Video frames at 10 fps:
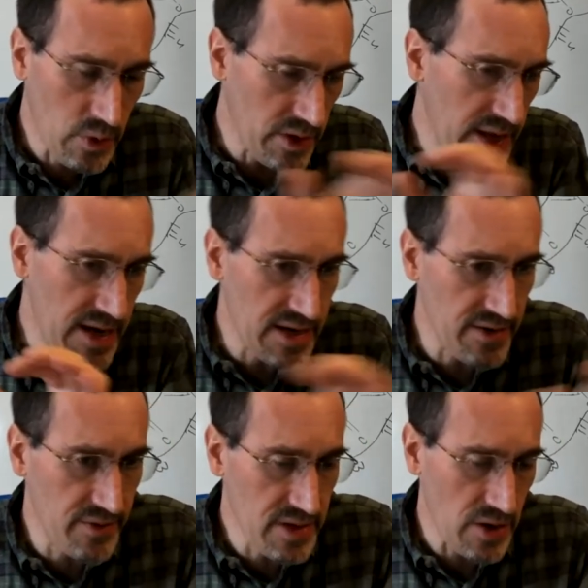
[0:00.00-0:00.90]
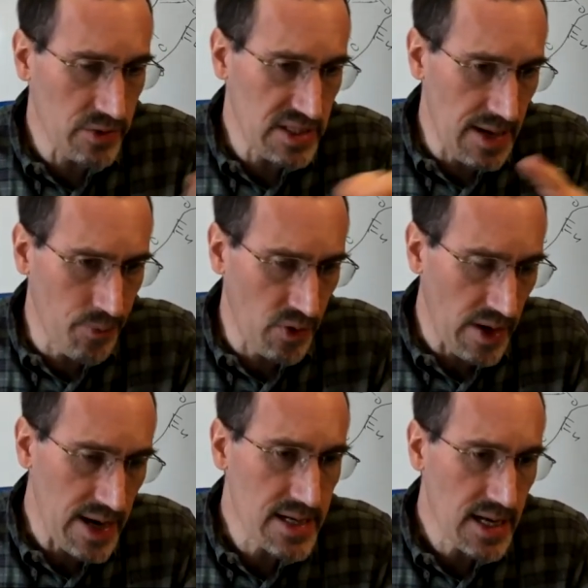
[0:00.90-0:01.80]
where they, you know,
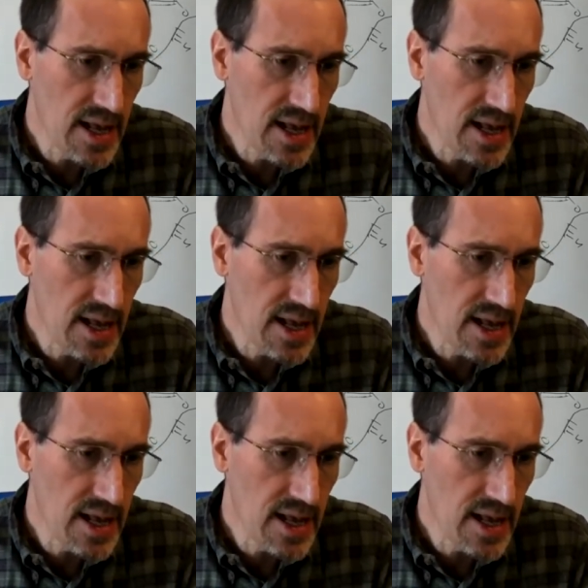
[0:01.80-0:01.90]
separate